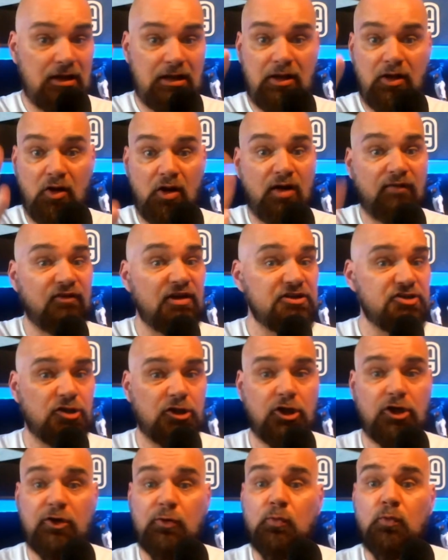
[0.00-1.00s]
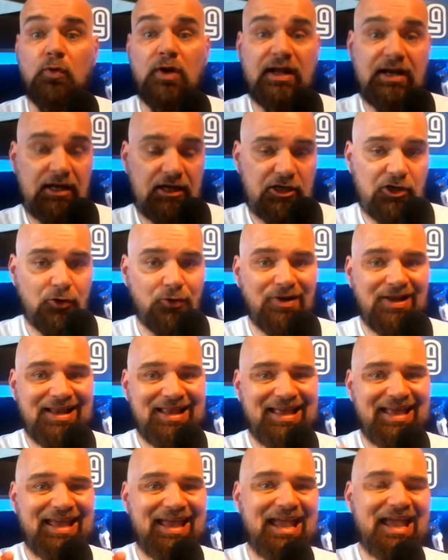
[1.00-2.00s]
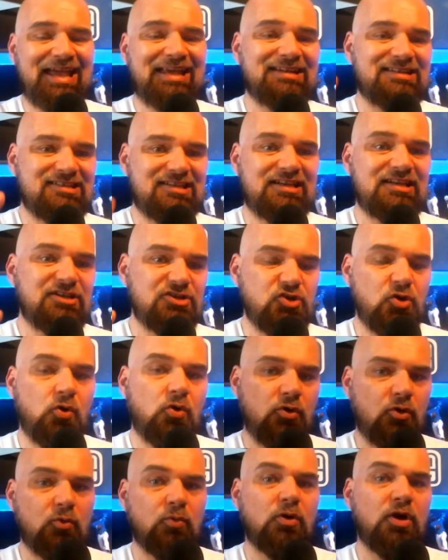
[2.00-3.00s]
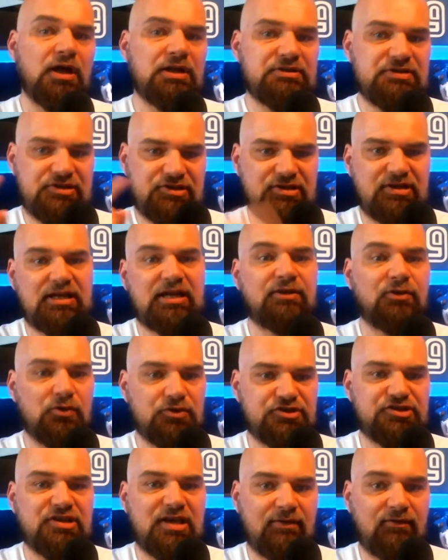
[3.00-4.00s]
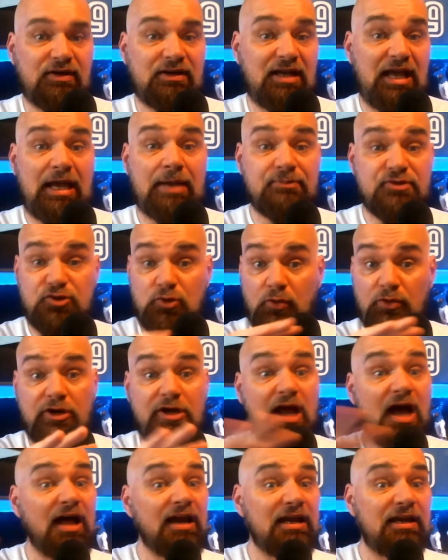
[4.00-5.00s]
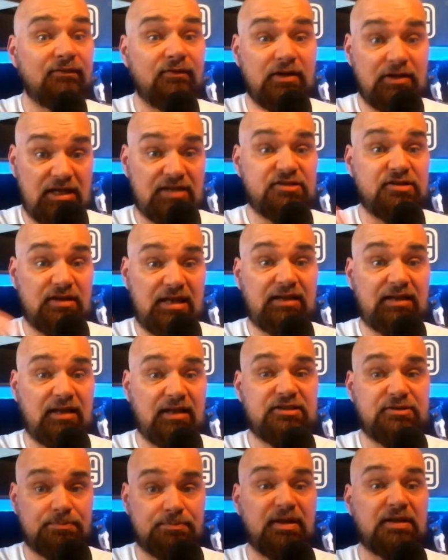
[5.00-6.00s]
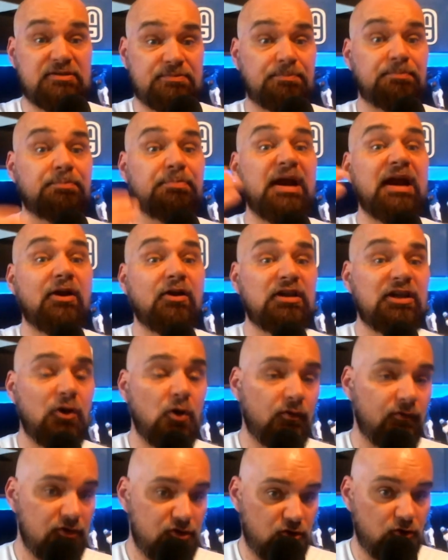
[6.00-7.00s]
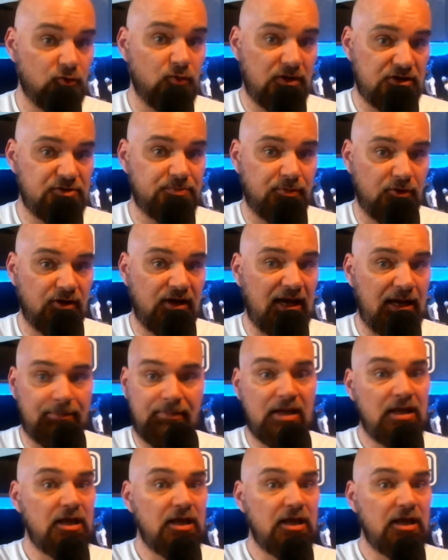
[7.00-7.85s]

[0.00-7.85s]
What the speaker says: offense looking right at you. 18 total runs in those 7 games, so not even that's barely over 2 runs per game.